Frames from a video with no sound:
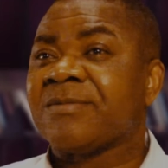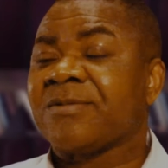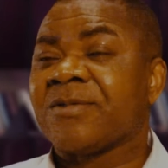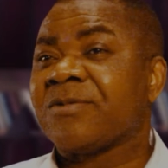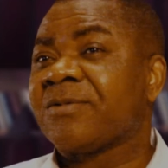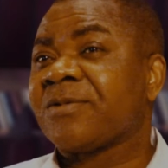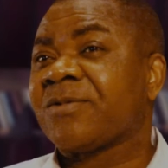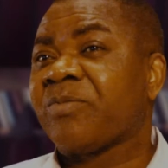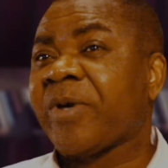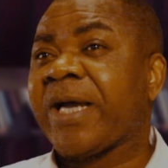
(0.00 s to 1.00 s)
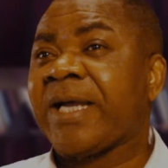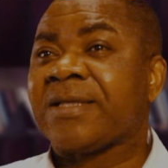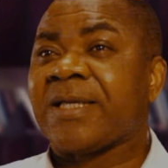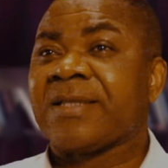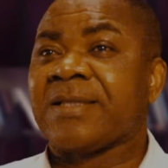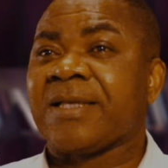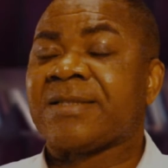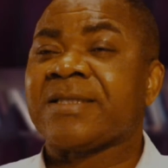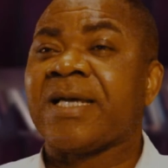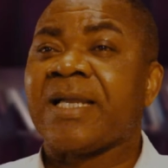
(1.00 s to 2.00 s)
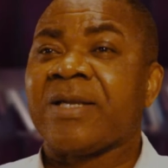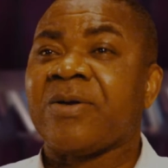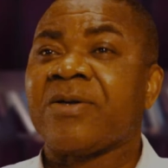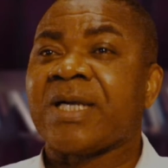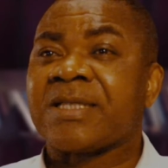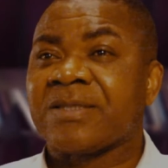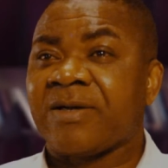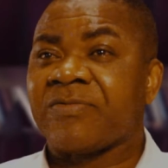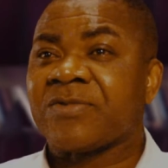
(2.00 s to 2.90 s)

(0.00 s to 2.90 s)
to, to, to buy and, and, and, sell and all that stuff.